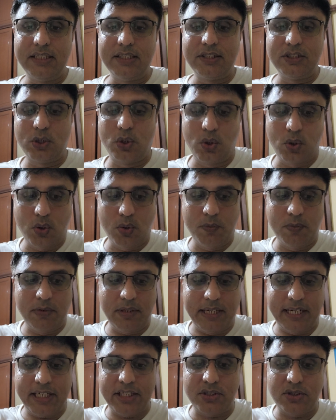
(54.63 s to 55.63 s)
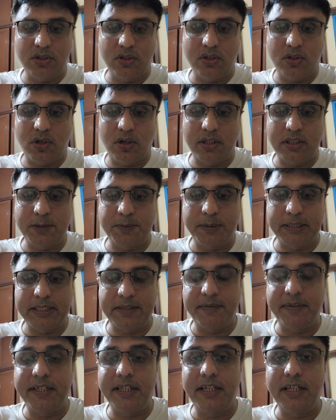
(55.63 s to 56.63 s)
So let us not talk
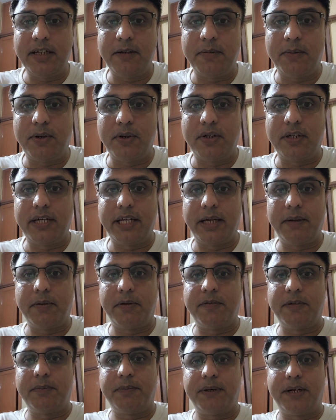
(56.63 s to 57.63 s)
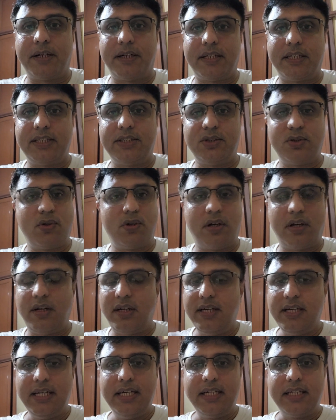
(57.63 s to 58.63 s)
specifically about name of the parties and
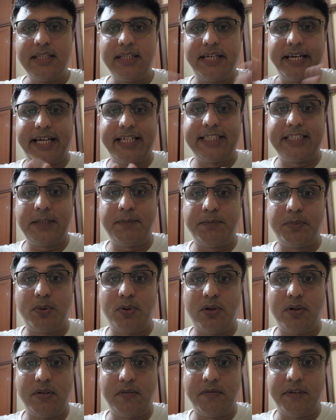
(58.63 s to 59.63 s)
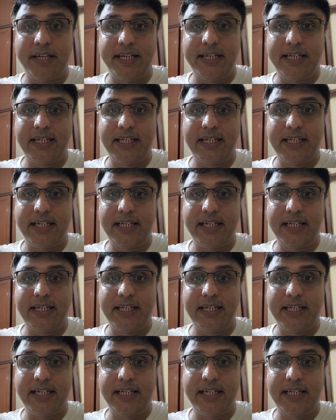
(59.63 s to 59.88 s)
all. The exit poll very